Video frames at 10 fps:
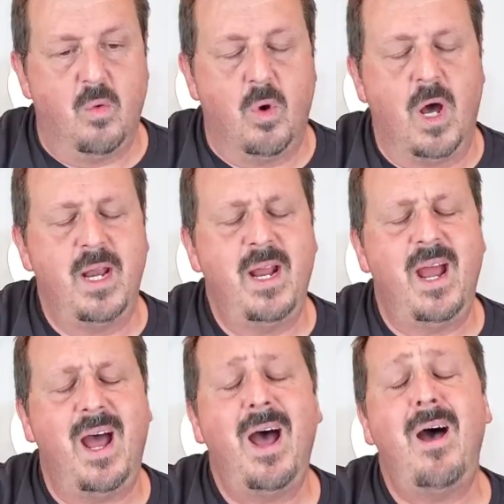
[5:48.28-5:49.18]
running
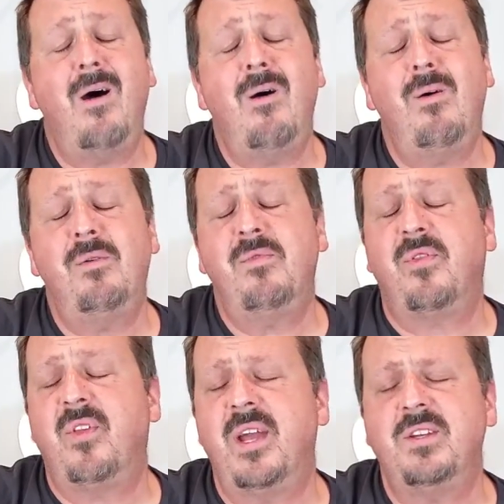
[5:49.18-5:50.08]
out of
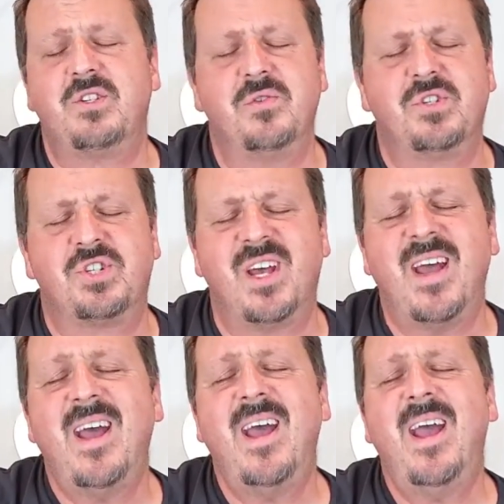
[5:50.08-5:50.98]
things to
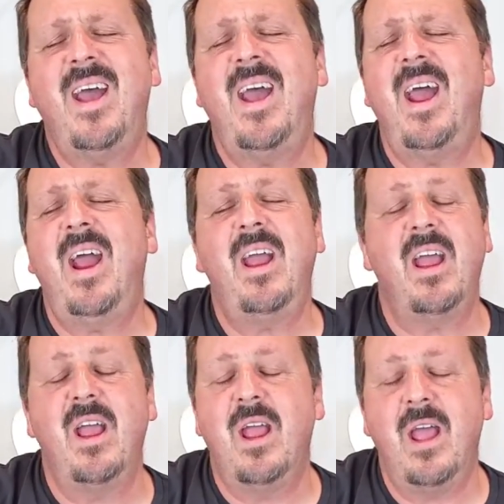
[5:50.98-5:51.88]
say.